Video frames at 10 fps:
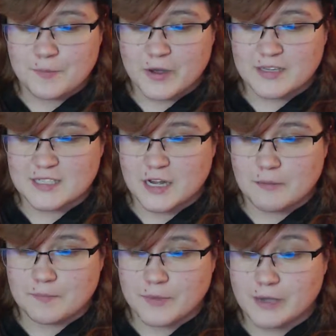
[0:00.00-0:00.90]
But
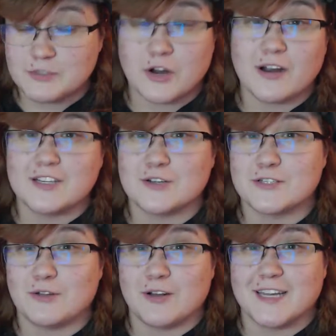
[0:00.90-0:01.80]
I'm sorry it took
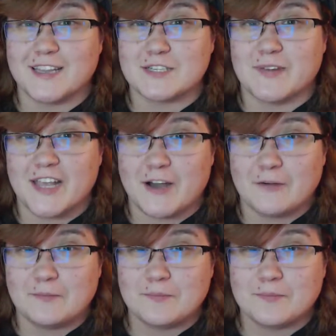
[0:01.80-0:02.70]
so long to get this video
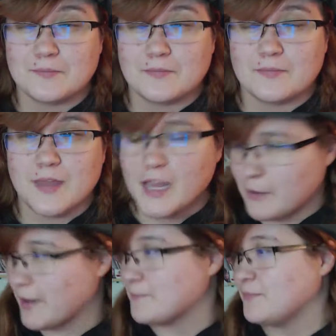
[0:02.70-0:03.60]
out.
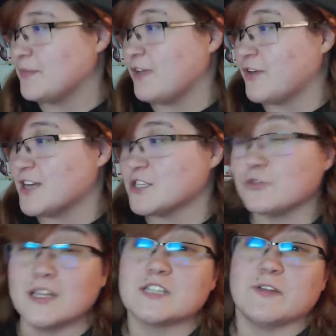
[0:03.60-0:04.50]
Anyway, if you guys
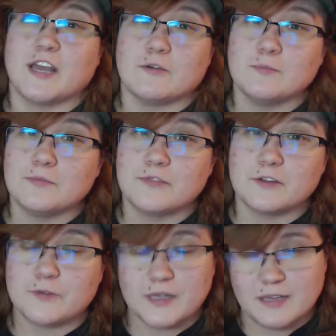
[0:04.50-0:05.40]
enjoyed this video,
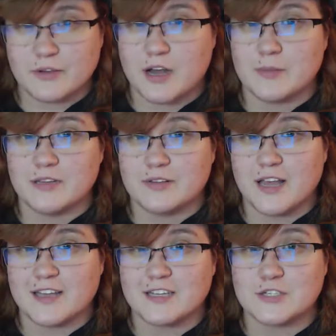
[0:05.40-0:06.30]
feel free to leave a comment, leave a
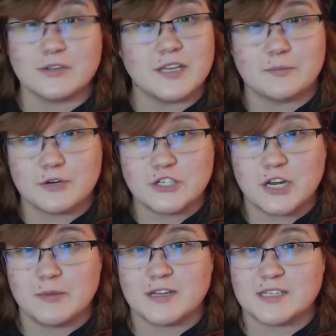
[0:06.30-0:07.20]
like. I'd certainly
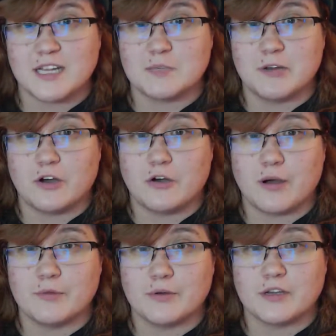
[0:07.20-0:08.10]
appreciate it because it lets me know how
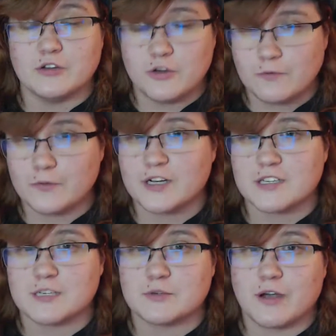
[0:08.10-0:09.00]
I'm doing. Don't forget
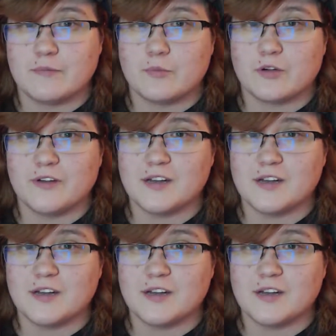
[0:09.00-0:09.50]
to subscribe for more